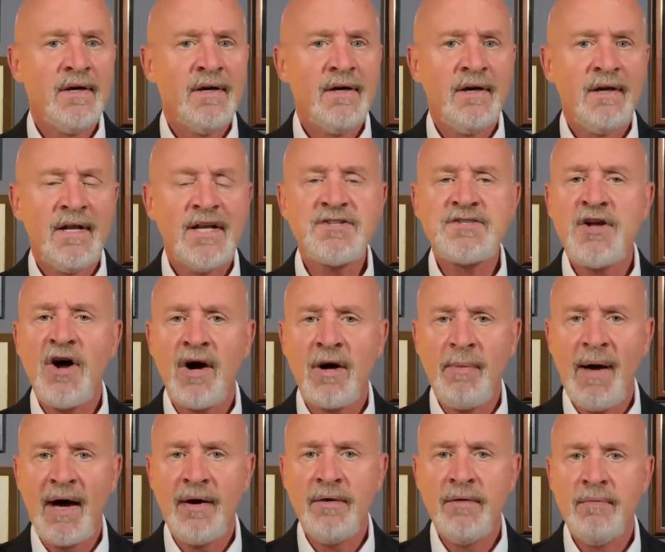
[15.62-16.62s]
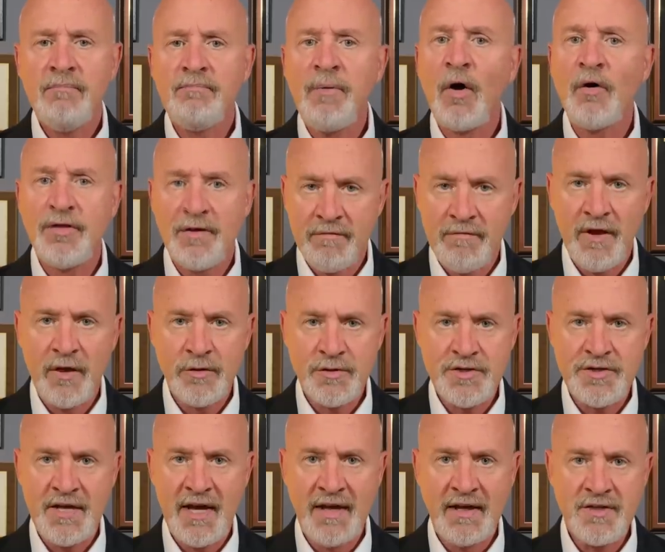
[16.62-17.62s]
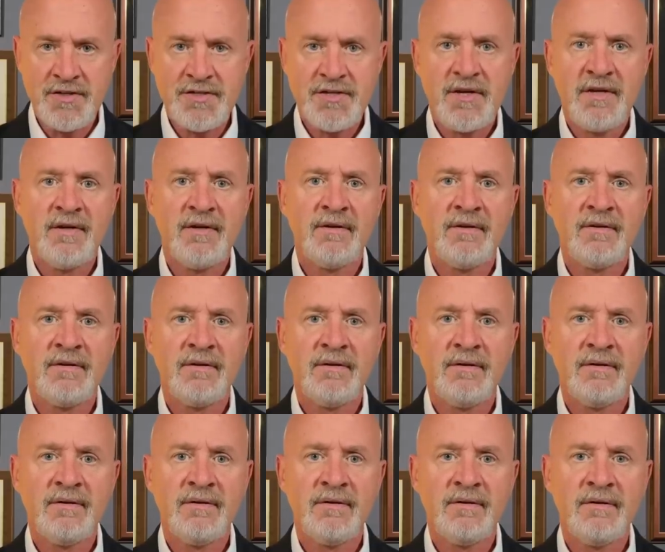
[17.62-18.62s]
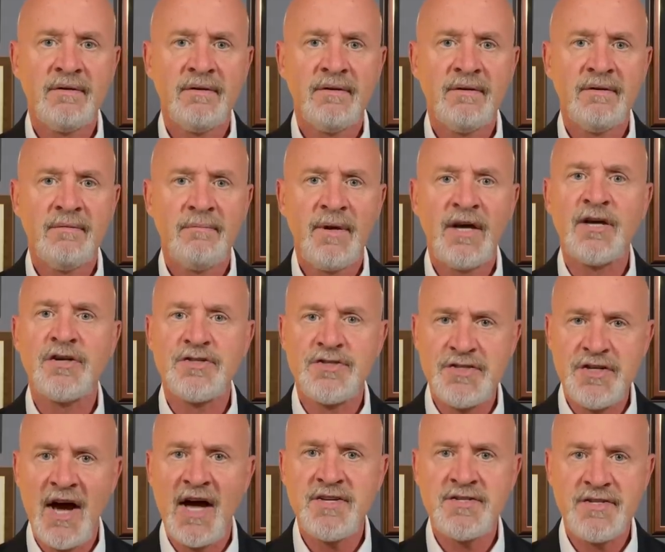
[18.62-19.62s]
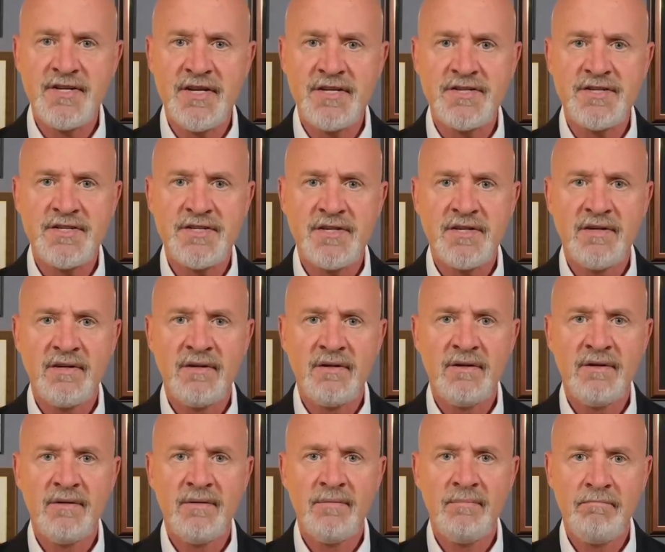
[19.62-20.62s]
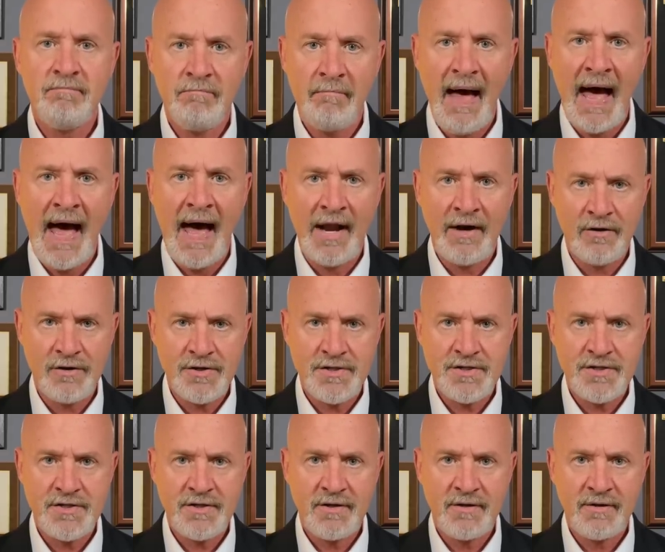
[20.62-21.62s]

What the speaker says: Let's talk about both of those things, because justice matters.